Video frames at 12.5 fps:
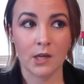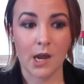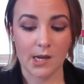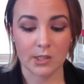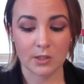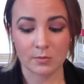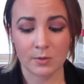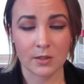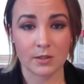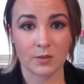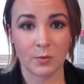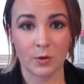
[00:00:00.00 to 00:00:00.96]
I should be
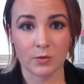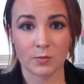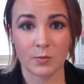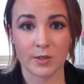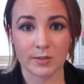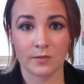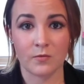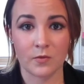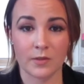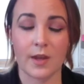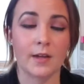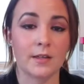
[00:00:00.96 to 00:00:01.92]
the spokesperson
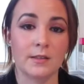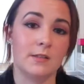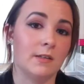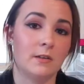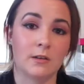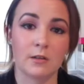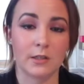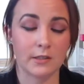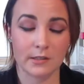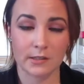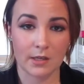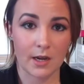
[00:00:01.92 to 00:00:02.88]
for that concealer
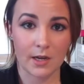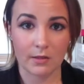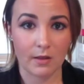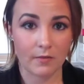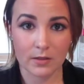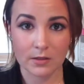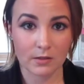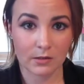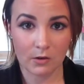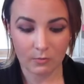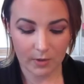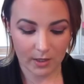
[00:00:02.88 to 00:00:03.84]
because I love it
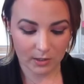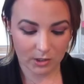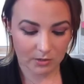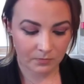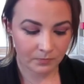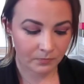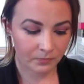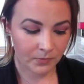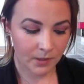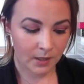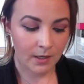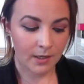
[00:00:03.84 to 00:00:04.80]
so much.
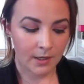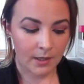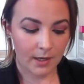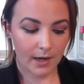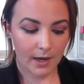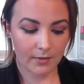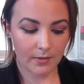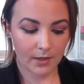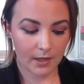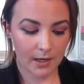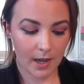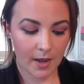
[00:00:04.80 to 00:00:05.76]
And
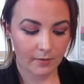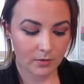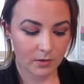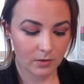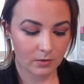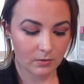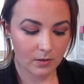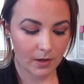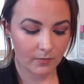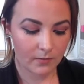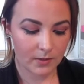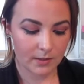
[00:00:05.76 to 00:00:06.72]
then I have 2
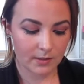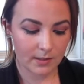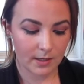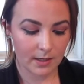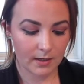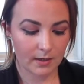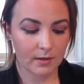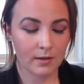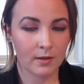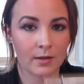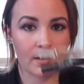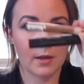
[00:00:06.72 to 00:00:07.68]
of these like
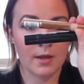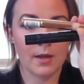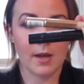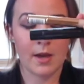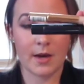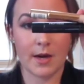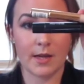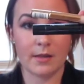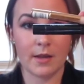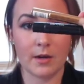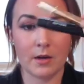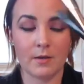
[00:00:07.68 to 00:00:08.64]

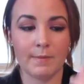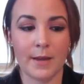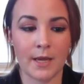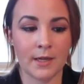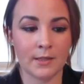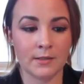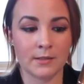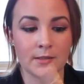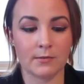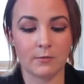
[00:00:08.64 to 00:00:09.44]
highlighter pens.